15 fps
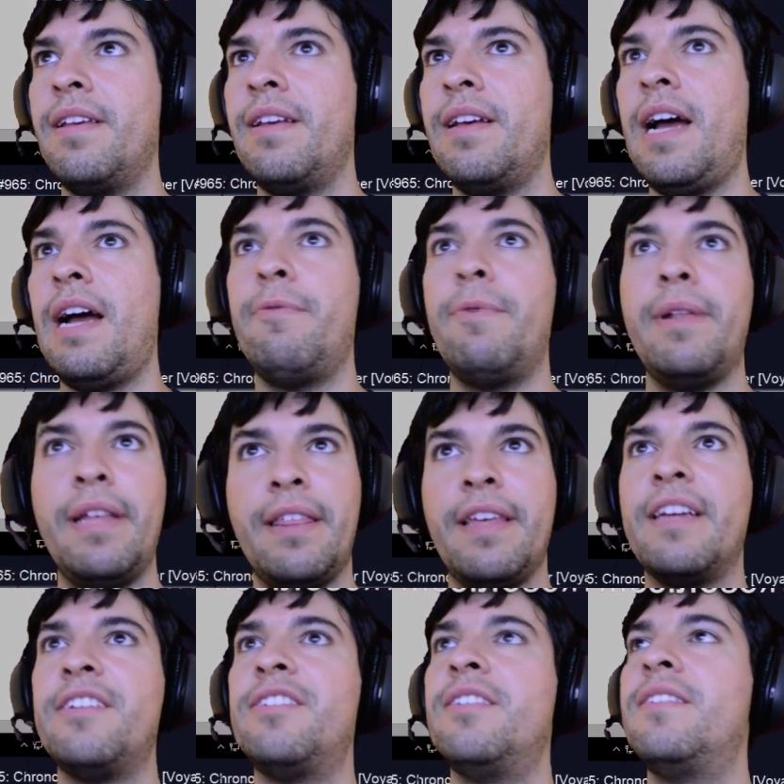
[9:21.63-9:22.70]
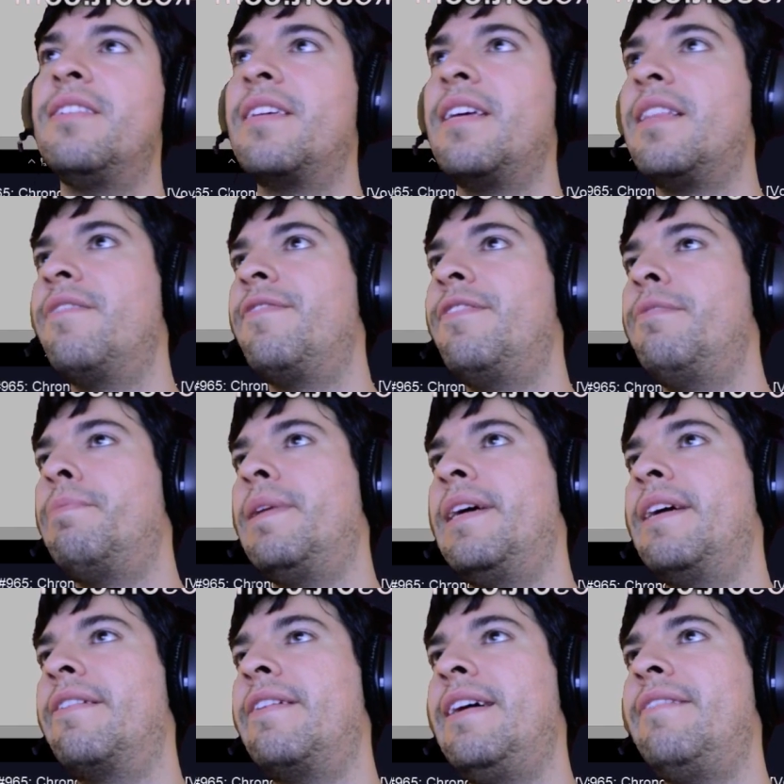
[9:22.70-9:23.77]
really think it should just get the view
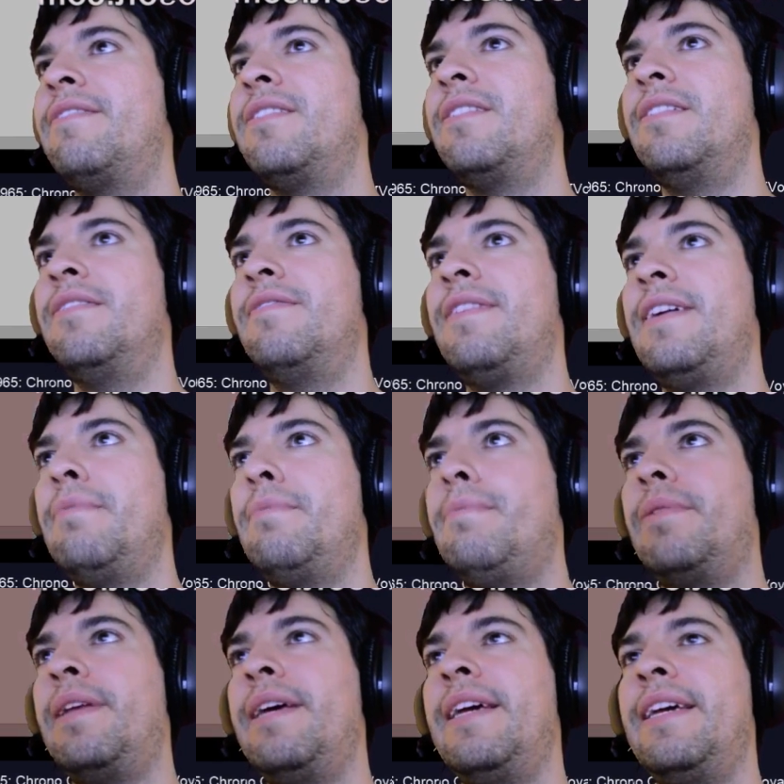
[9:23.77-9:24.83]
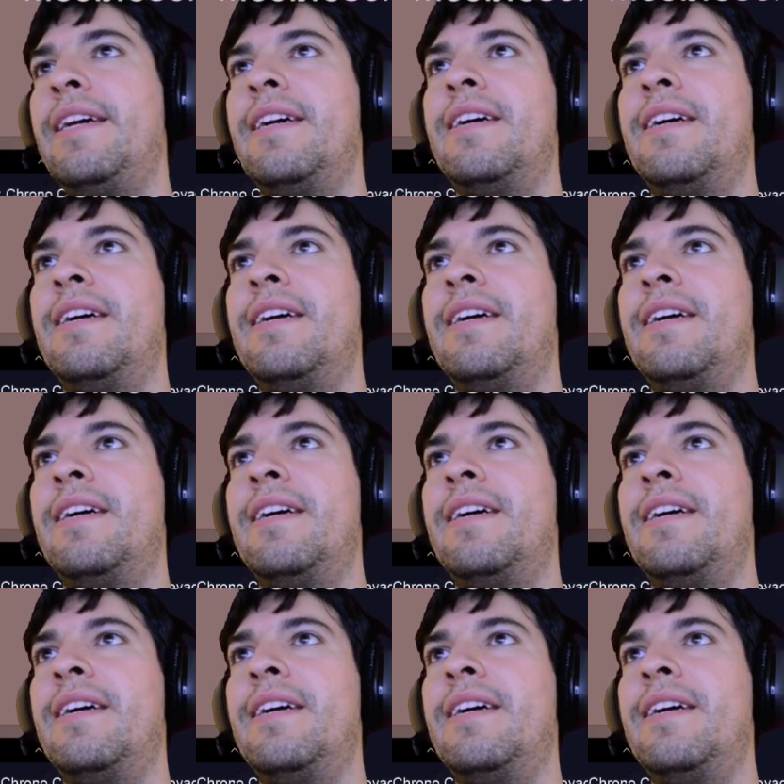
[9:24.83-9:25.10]
plan graph. So if I hit play here,